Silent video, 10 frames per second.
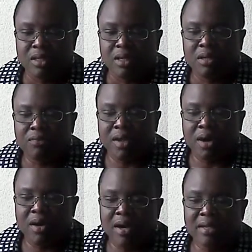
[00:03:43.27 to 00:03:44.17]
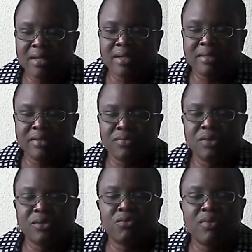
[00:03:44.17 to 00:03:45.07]
If you are already in a
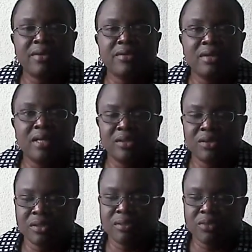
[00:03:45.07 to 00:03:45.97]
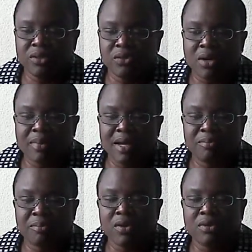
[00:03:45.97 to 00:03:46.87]
situation where your relationship with Joab has
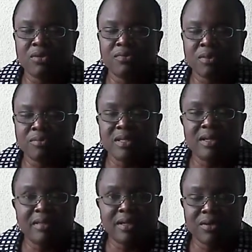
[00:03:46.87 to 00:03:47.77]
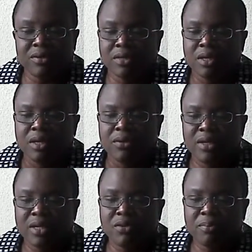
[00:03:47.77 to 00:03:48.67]
blocked you from seeing the Lord, you
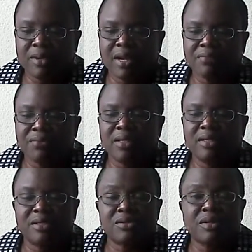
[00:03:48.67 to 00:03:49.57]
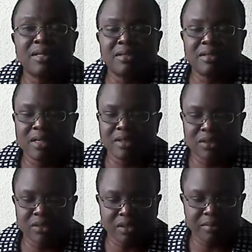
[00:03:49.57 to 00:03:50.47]
need to prayerfully destroy that
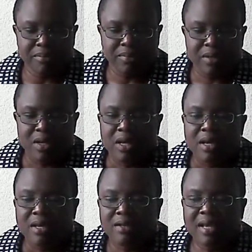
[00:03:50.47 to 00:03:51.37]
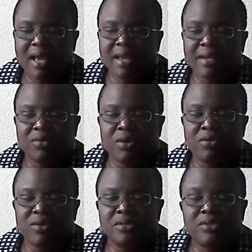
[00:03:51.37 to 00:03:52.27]
relationship. Is there anyone who
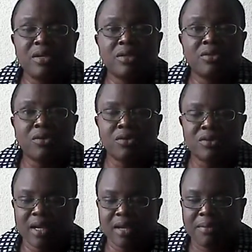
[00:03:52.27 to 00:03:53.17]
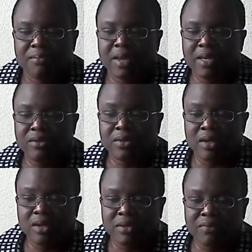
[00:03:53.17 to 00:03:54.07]
is drawing you closer, paying you a
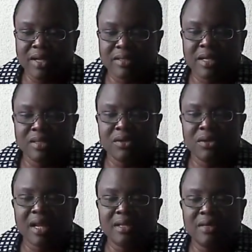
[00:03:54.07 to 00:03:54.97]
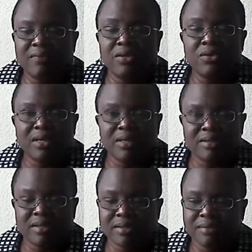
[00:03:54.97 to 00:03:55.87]
lot of attention, and giving you
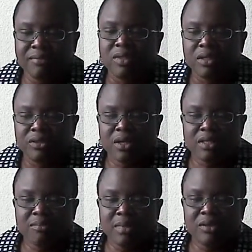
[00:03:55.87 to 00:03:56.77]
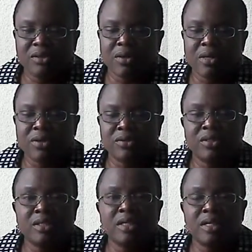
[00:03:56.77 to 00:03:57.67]
kisses just make sure he or
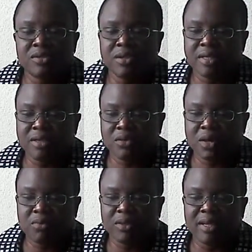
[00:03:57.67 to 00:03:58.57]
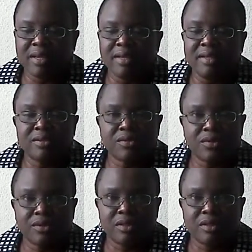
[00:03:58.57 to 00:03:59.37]
she is not a Joab with a hidden thought.